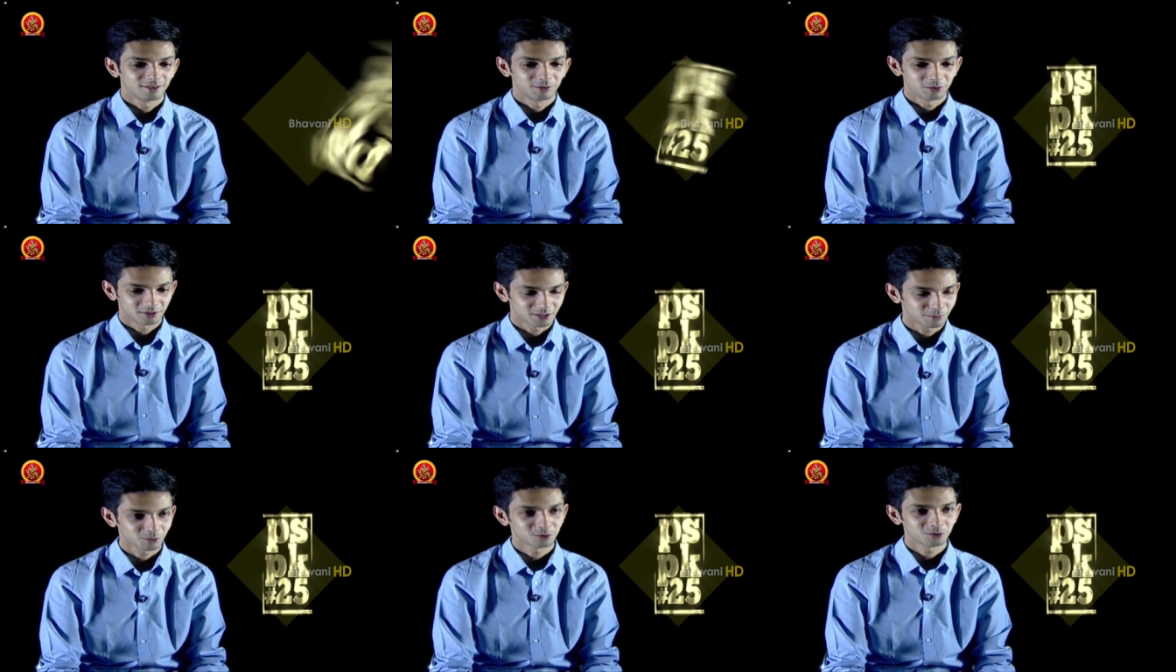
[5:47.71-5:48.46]
We were
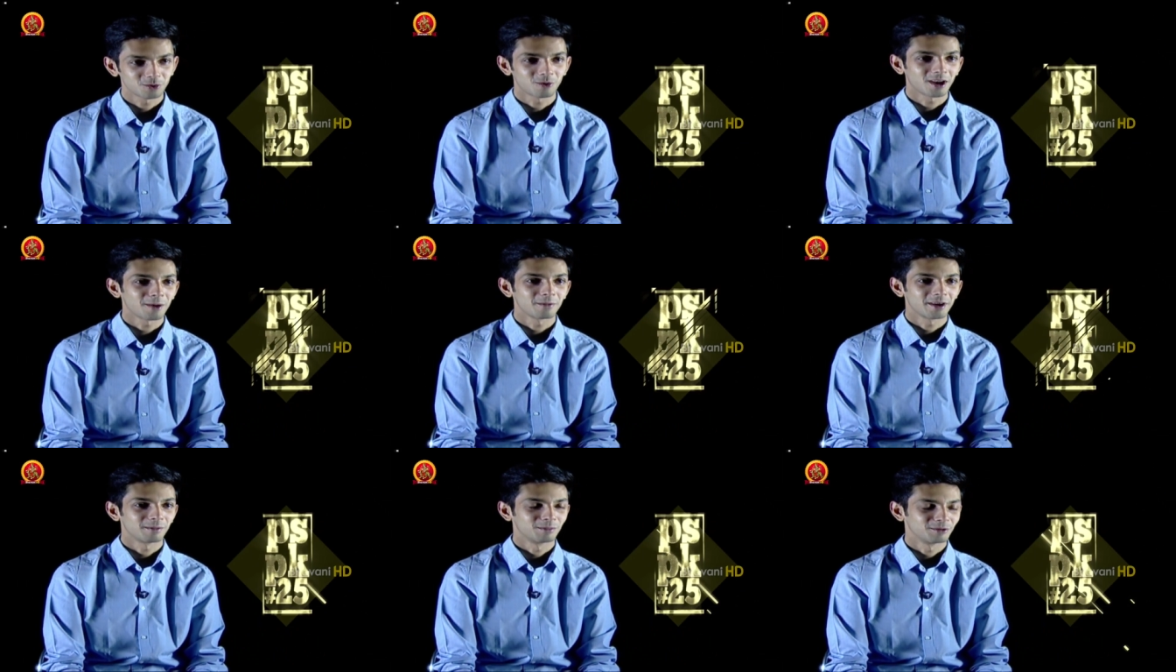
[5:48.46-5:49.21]
supposed to
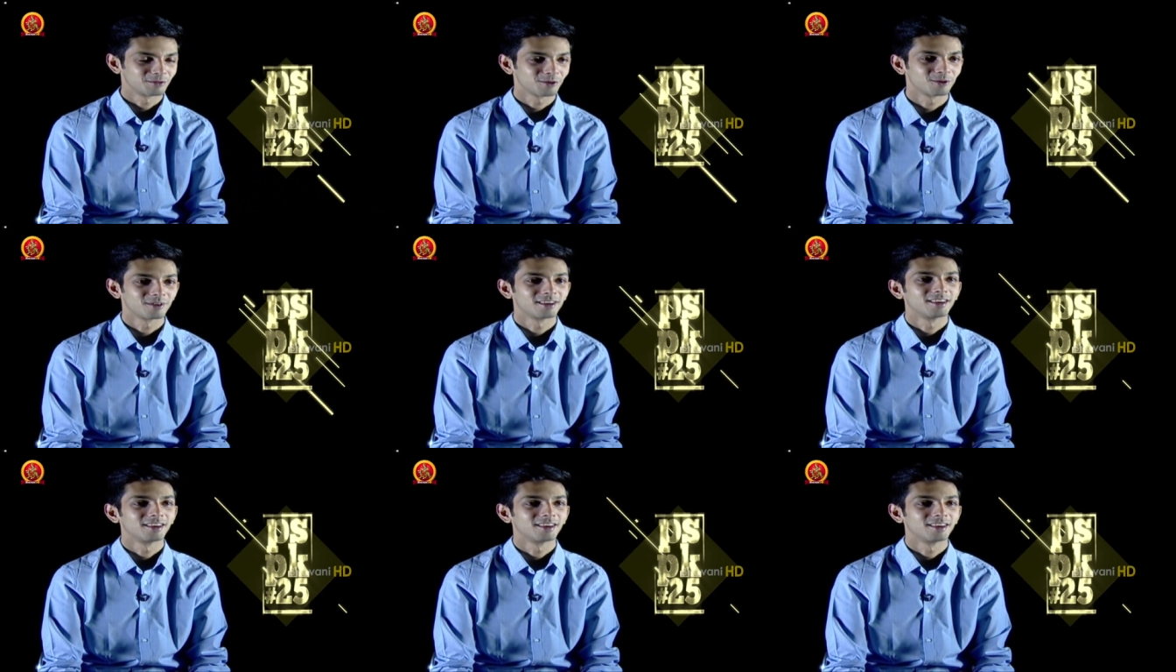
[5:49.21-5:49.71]
collaborate before,